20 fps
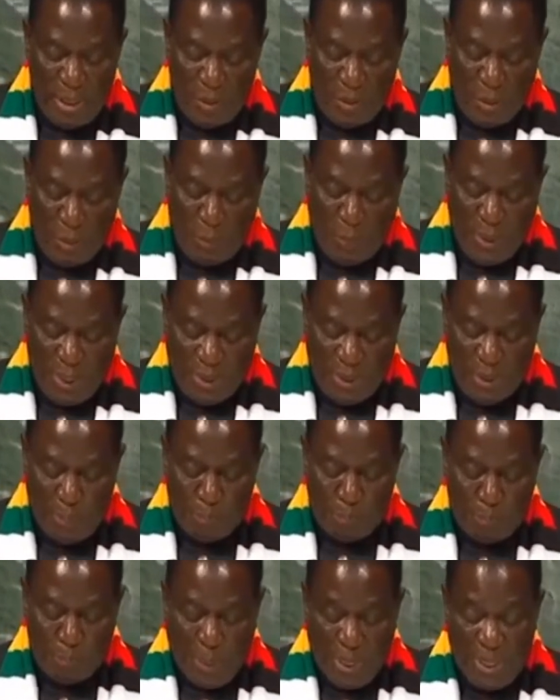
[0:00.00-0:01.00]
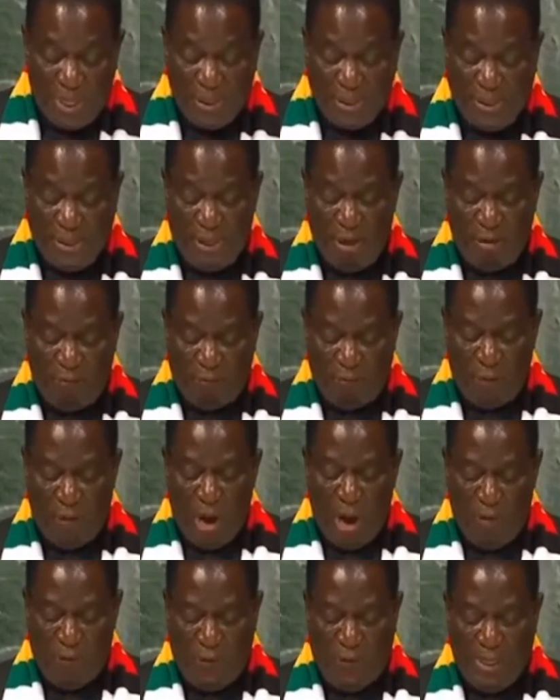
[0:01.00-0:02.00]
to be the panacea for
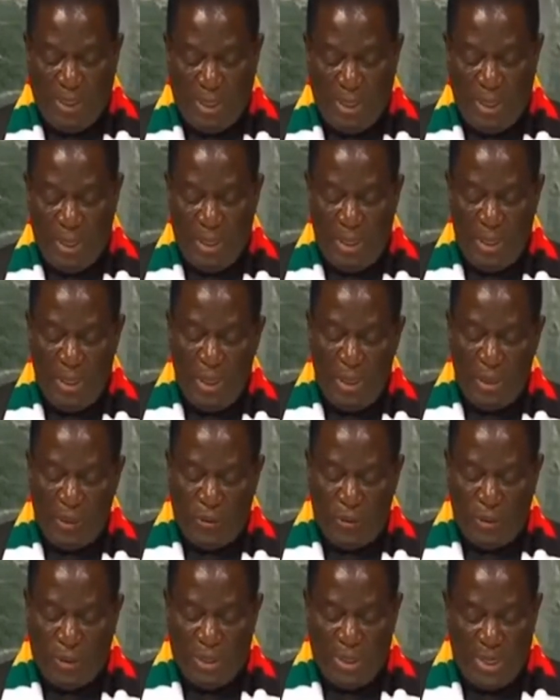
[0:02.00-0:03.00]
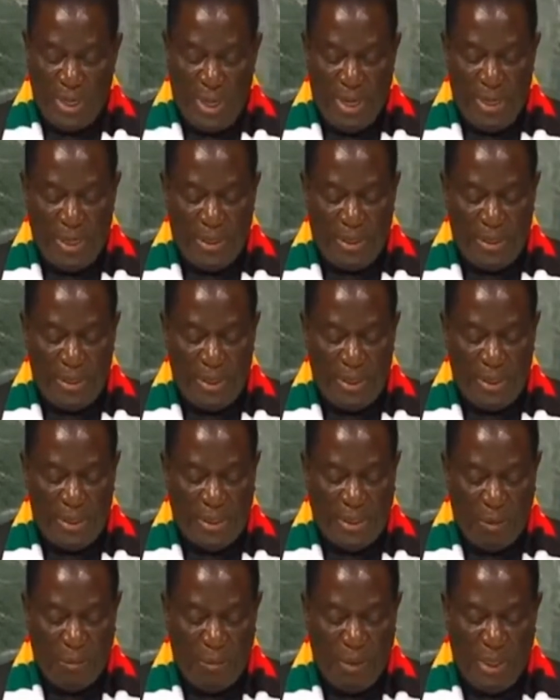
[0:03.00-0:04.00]
Africa to trade and
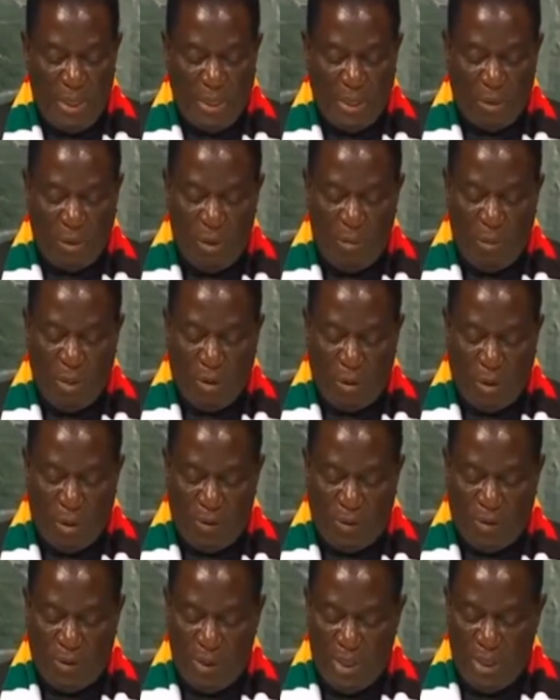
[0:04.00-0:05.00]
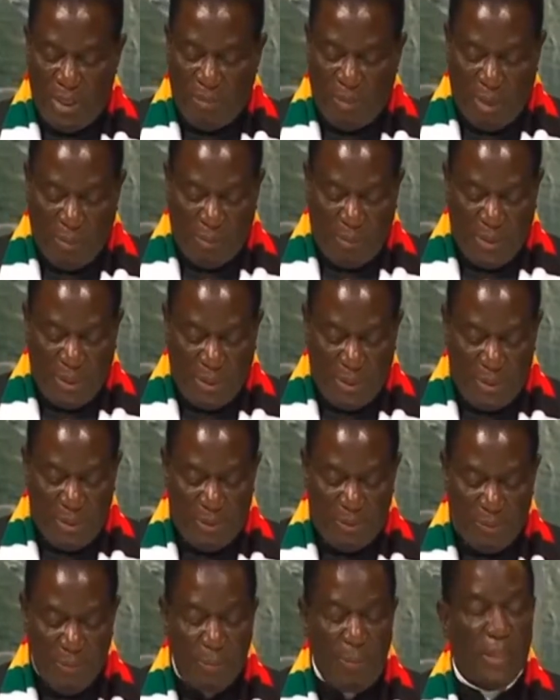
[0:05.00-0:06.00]
stimulate economic growth and development.
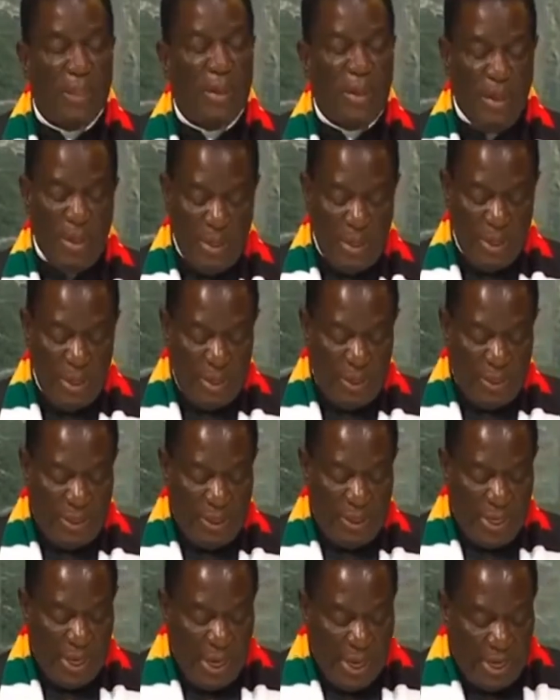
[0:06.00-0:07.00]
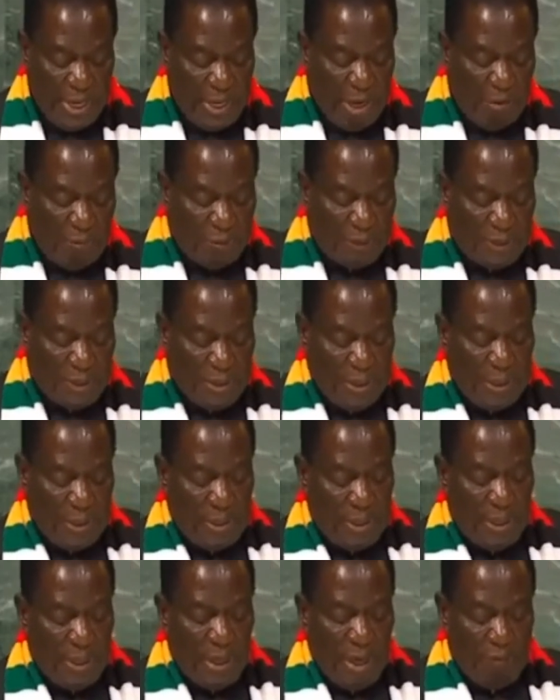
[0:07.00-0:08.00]
The
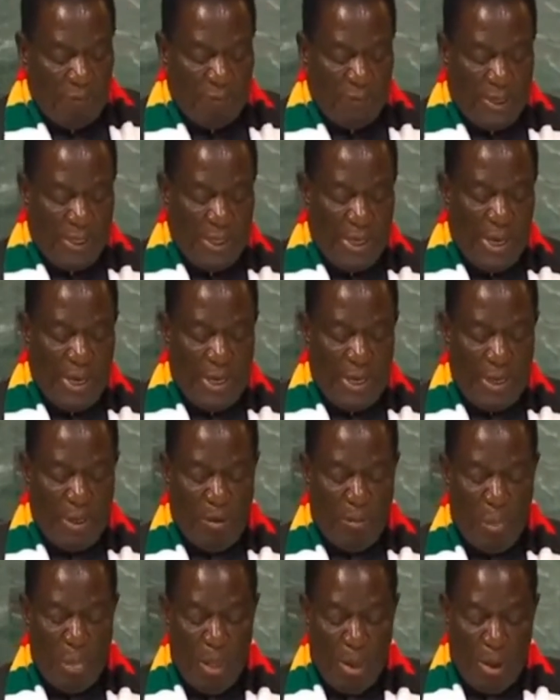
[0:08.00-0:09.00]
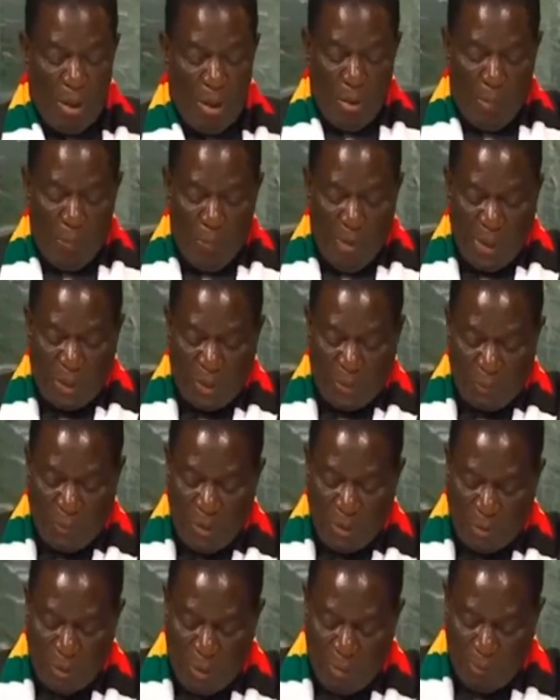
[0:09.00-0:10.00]
AfCFTA must
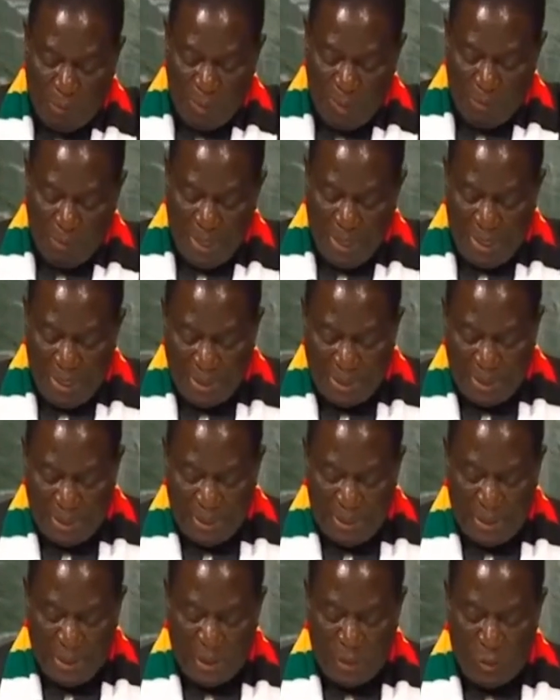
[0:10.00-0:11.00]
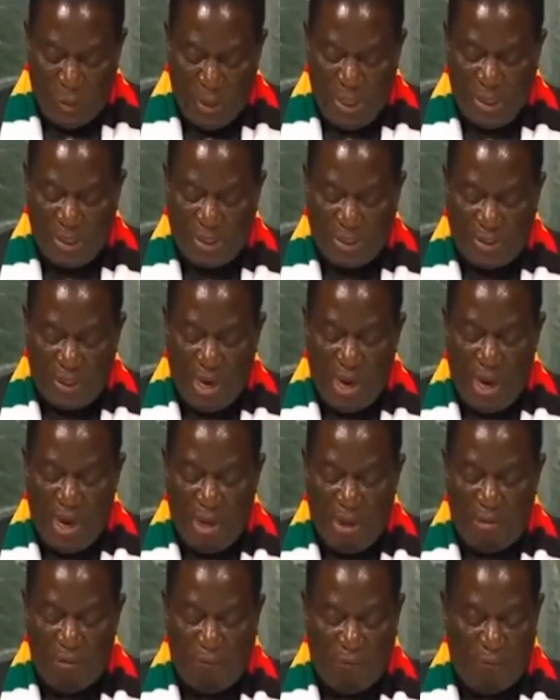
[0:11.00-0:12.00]
be complemented as we
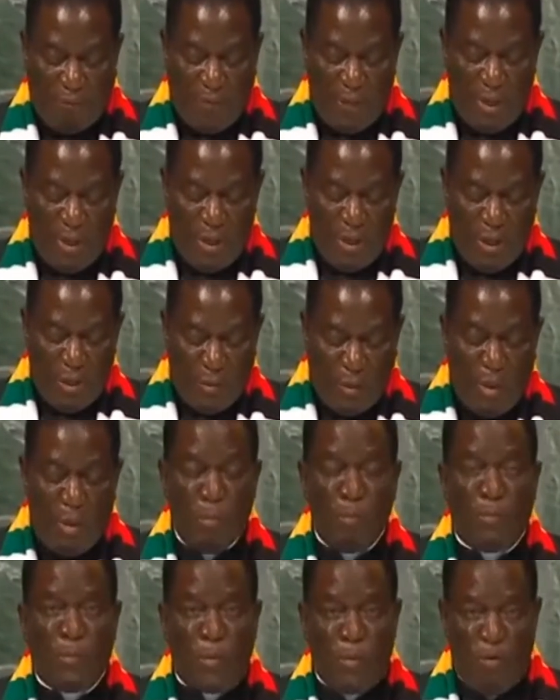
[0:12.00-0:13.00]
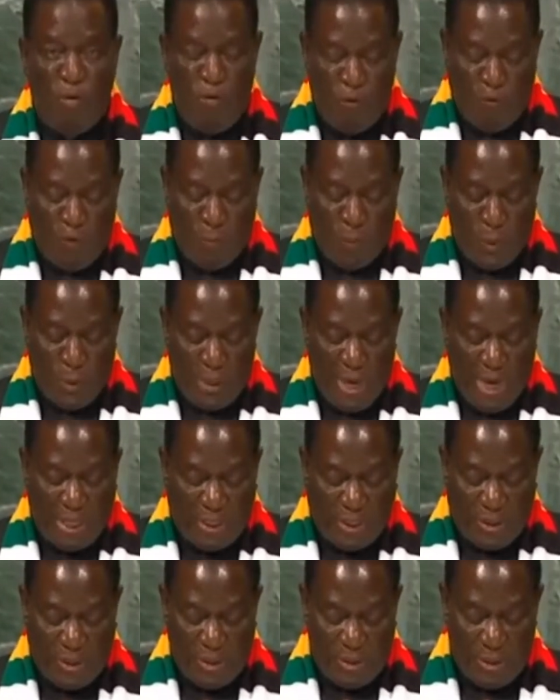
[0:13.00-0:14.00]
strive to improve
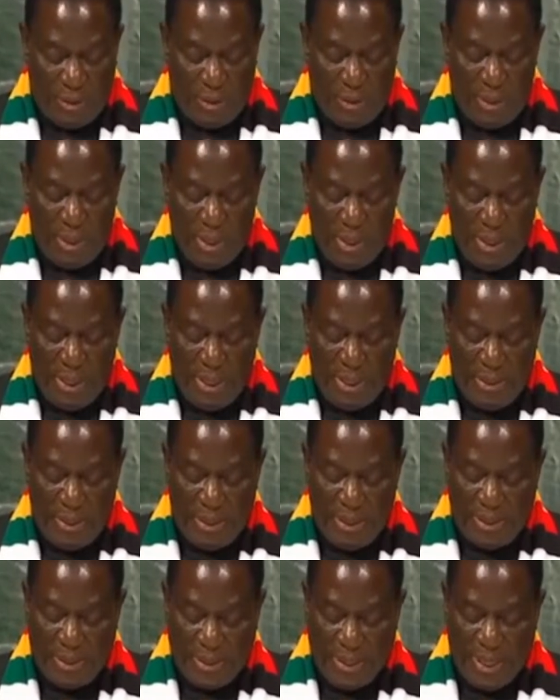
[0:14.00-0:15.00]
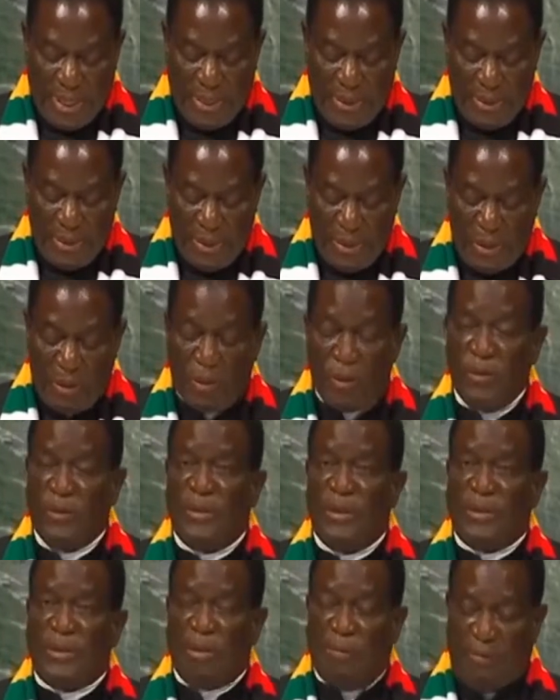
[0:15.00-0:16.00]
production and trade in
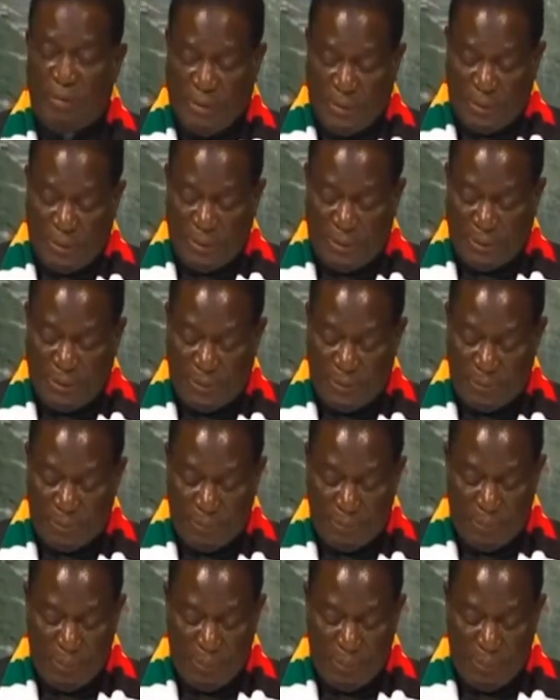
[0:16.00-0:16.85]
goods and services.